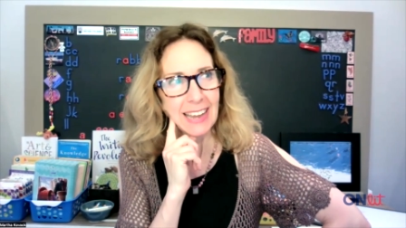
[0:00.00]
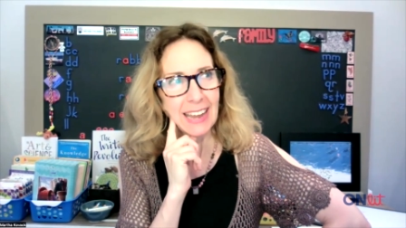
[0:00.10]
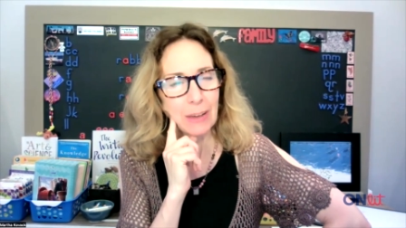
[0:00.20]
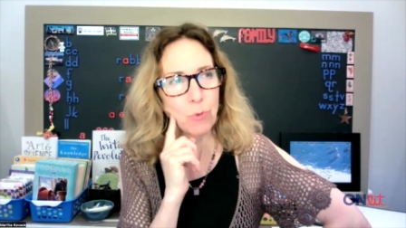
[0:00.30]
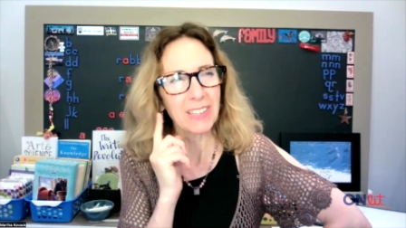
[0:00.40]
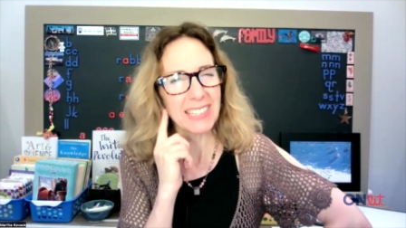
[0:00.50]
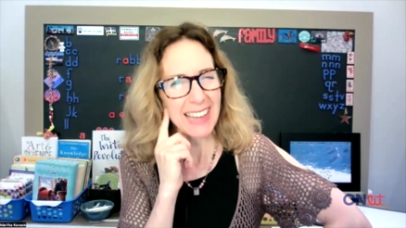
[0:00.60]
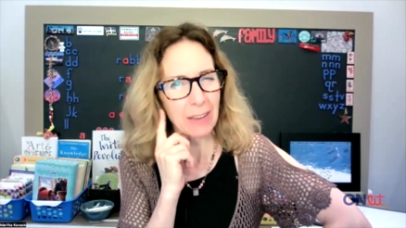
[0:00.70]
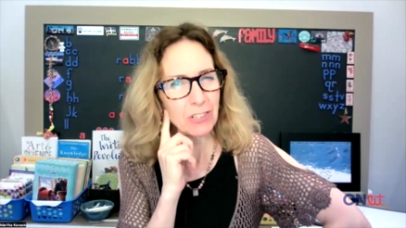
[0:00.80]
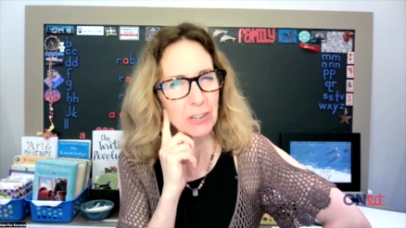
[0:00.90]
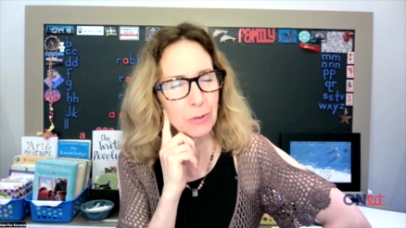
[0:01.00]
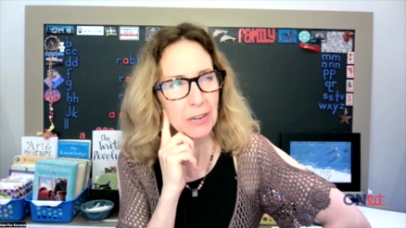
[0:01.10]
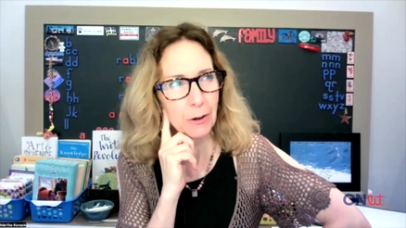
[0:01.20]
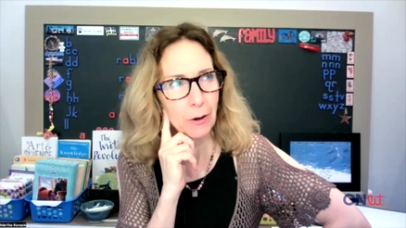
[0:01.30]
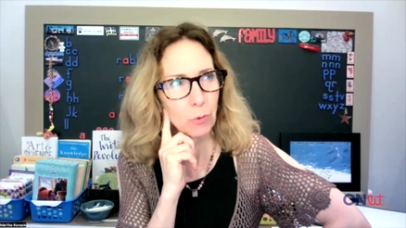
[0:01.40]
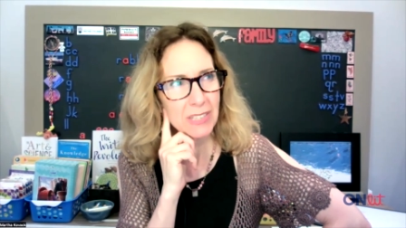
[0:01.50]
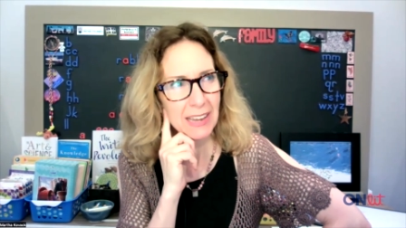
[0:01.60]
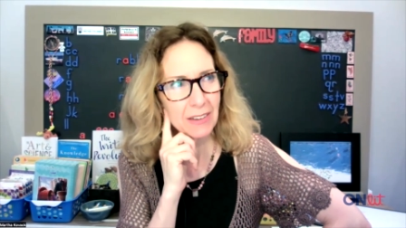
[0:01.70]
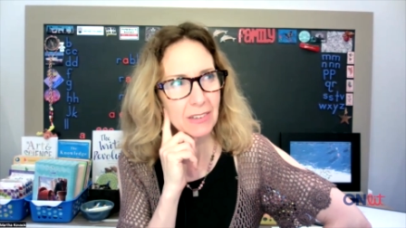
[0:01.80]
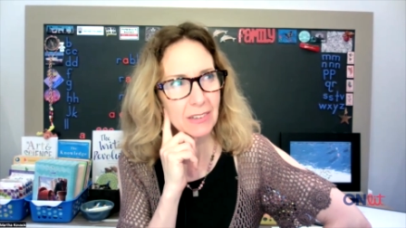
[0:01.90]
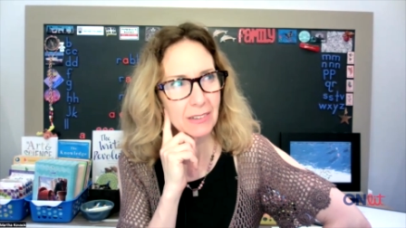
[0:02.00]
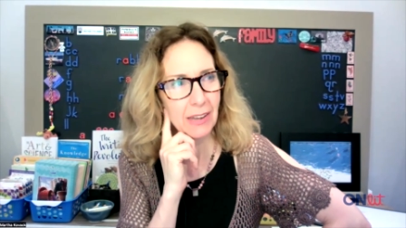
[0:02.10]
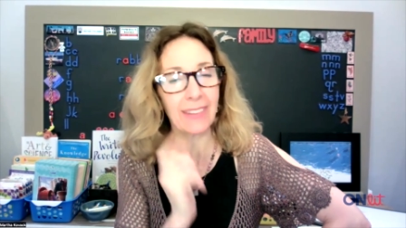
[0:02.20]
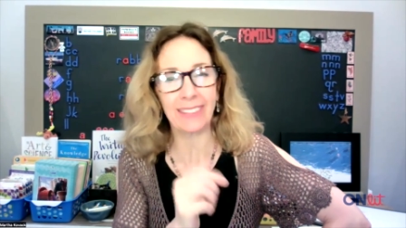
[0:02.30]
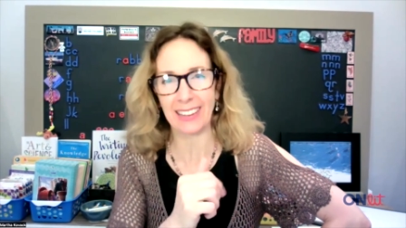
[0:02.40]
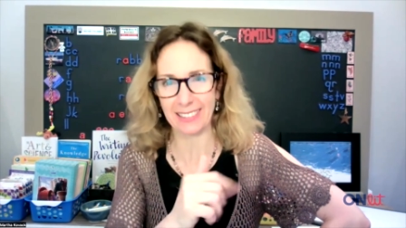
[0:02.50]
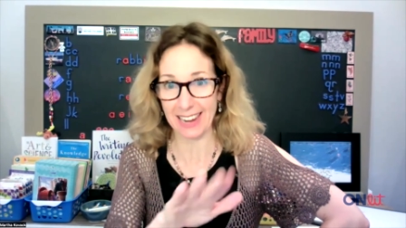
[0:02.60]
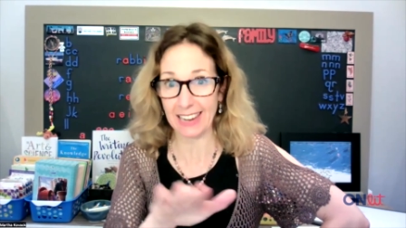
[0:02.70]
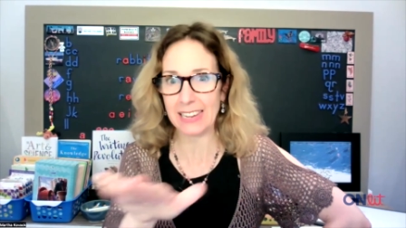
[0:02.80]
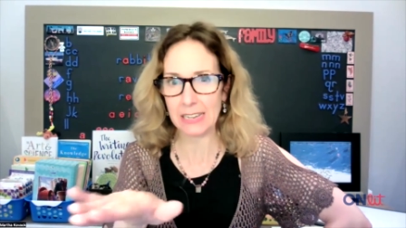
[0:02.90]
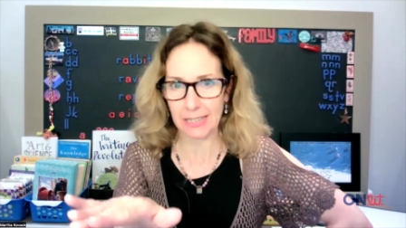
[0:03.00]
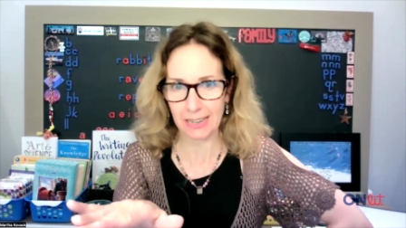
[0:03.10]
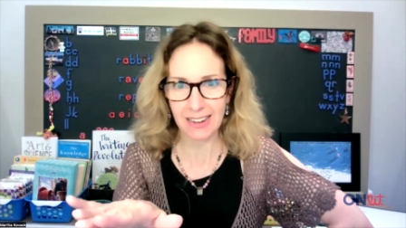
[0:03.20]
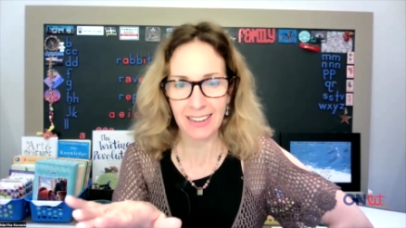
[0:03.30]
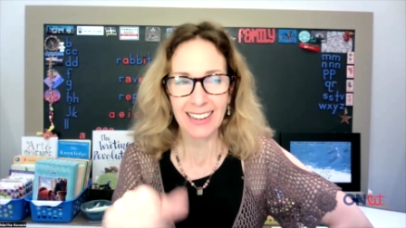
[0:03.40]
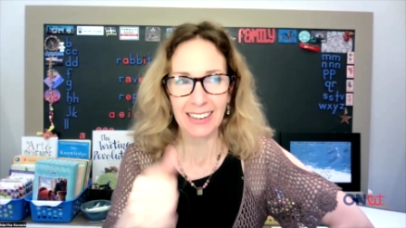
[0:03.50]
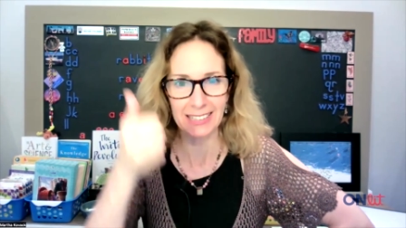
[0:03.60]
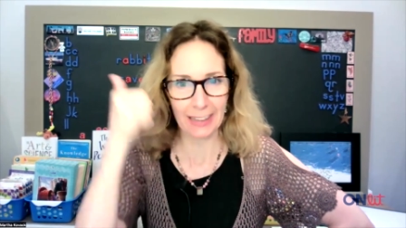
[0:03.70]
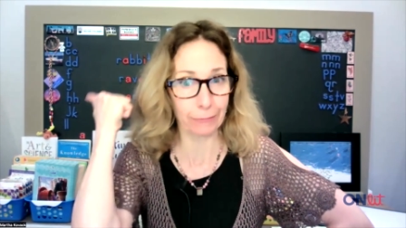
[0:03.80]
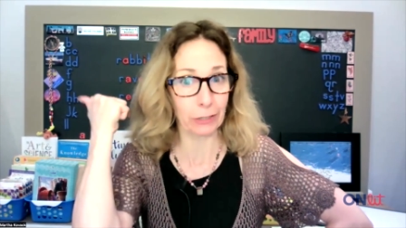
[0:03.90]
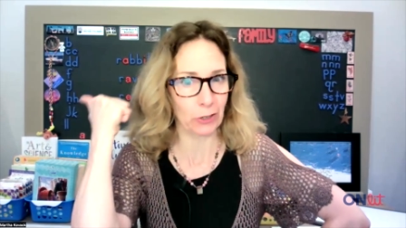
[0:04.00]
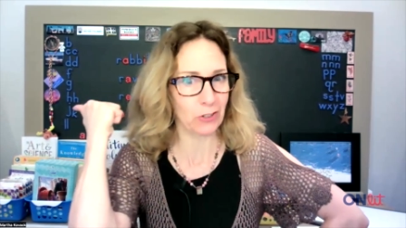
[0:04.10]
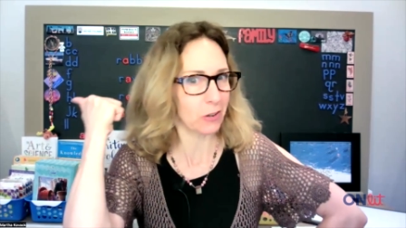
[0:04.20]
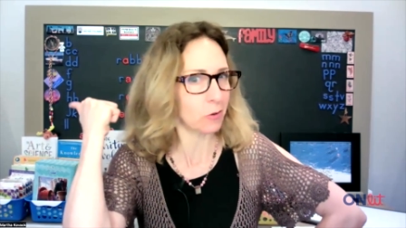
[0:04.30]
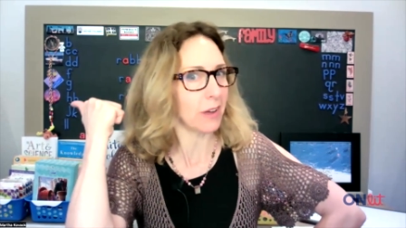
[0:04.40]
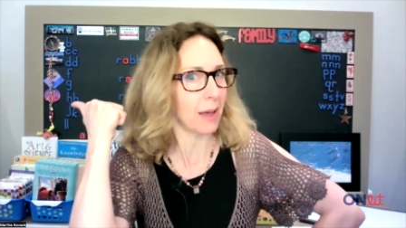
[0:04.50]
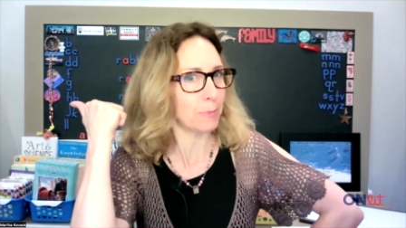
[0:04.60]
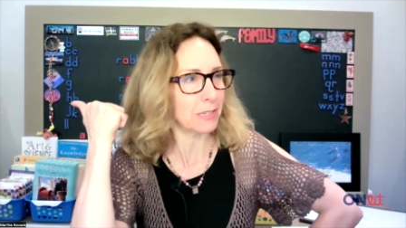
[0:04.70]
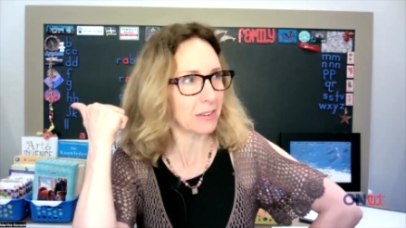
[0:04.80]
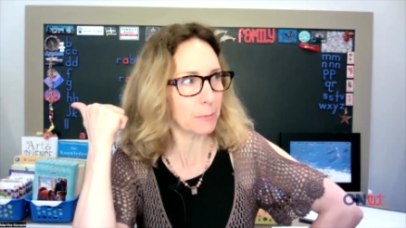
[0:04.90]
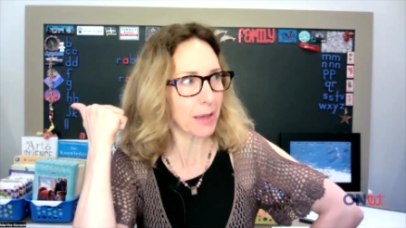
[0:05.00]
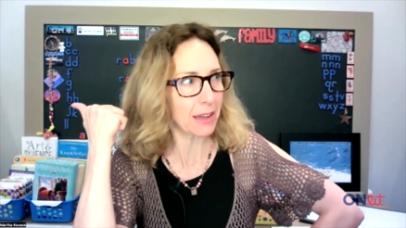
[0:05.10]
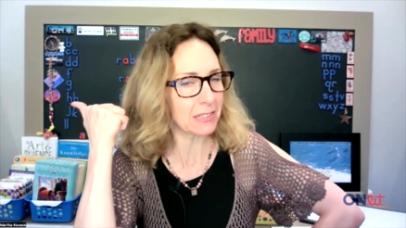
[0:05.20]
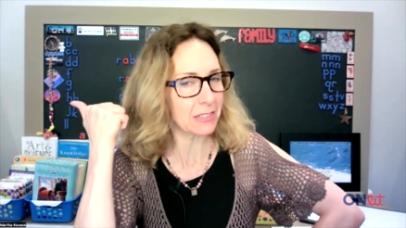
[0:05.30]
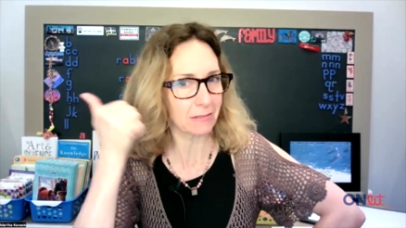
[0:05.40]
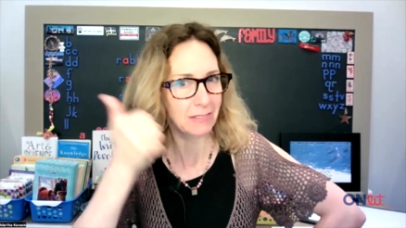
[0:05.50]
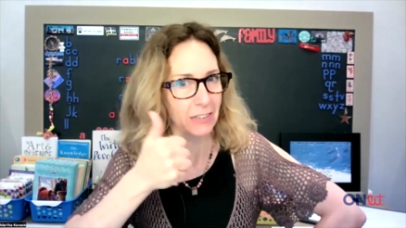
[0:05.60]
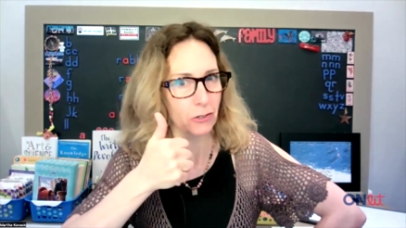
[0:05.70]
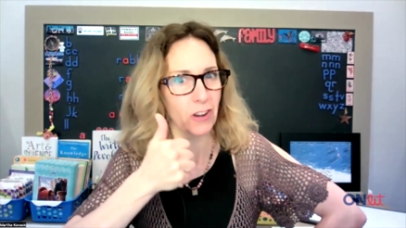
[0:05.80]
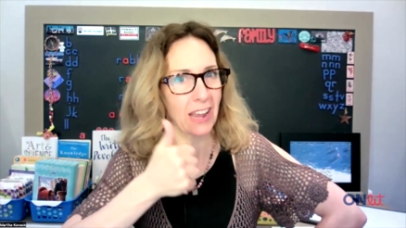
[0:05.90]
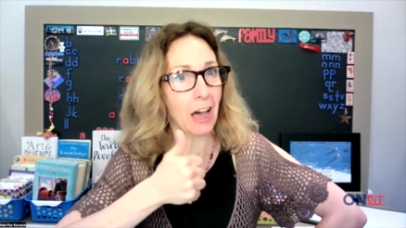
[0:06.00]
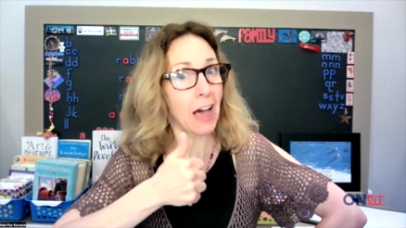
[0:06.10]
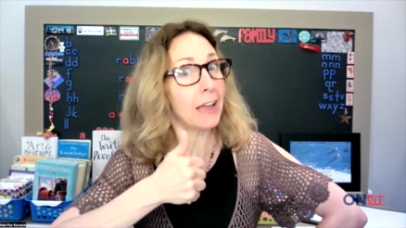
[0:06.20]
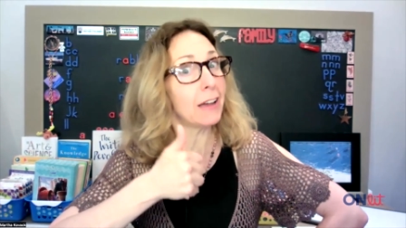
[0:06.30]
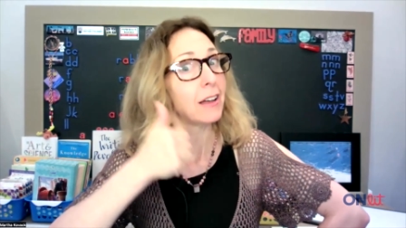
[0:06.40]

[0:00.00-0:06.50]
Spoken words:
And what sound do you hear? What sound? And then they say ed, because they've learned, oh, happens in the past. Yesterday, I.